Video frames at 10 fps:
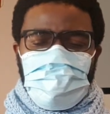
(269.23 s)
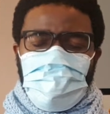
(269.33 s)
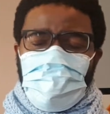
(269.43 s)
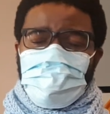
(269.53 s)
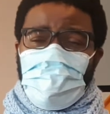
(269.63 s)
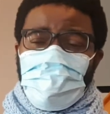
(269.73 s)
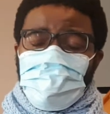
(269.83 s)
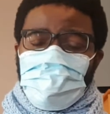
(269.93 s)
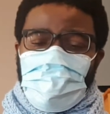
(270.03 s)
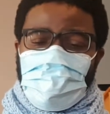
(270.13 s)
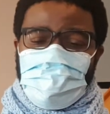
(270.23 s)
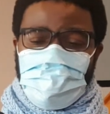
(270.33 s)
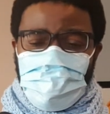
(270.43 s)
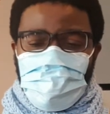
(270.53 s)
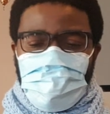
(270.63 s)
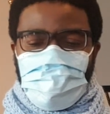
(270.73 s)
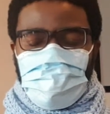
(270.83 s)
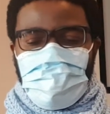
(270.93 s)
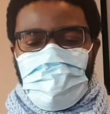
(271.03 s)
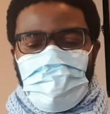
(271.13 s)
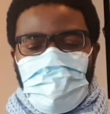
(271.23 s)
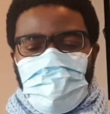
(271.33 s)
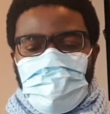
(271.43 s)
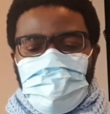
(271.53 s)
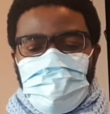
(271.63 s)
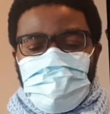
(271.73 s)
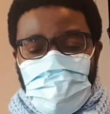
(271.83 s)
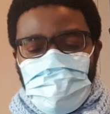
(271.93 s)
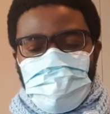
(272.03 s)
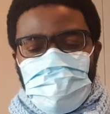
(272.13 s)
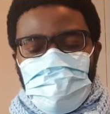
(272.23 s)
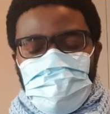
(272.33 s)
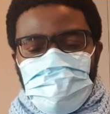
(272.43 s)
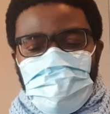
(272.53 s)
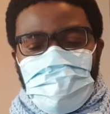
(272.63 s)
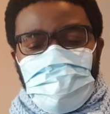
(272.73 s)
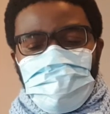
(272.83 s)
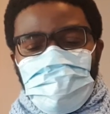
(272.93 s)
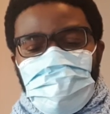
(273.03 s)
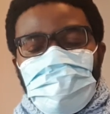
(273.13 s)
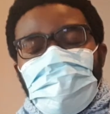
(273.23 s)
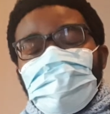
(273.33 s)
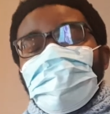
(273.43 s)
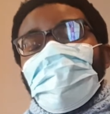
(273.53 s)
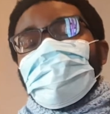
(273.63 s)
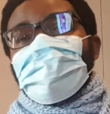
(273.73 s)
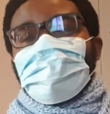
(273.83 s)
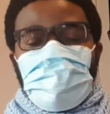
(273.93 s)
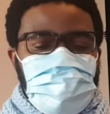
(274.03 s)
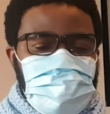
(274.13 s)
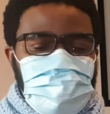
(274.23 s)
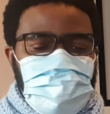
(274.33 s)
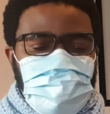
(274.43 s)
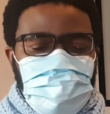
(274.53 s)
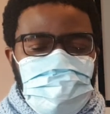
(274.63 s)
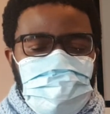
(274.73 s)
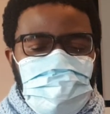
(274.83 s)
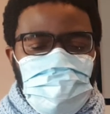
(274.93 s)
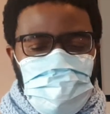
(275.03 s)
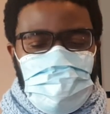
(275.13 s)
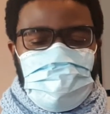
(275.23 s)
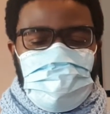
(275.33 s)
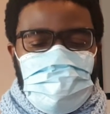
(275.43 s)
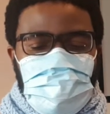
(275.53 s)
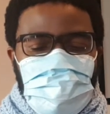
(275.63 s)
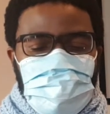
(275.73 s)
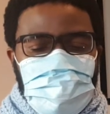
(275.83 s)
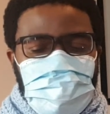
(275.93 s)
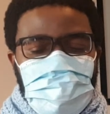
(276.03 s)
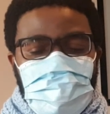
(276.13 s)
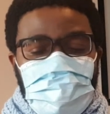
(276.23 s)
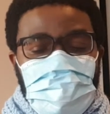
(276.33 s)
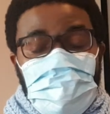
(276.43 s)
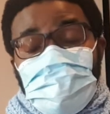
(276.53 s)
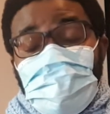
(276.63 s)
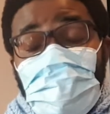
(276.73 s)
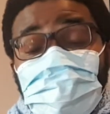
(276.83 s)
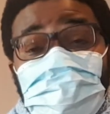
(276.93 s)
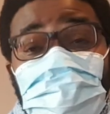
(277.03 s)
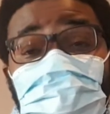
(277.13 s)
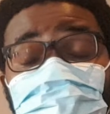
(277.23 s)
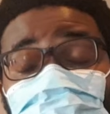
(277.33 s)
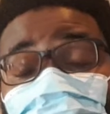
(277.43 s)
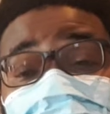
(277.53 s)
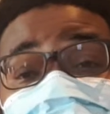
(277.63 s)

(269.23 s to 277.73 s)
But being from Nigeria, my home country didn't really become polio-free until 2016. So I was therefore born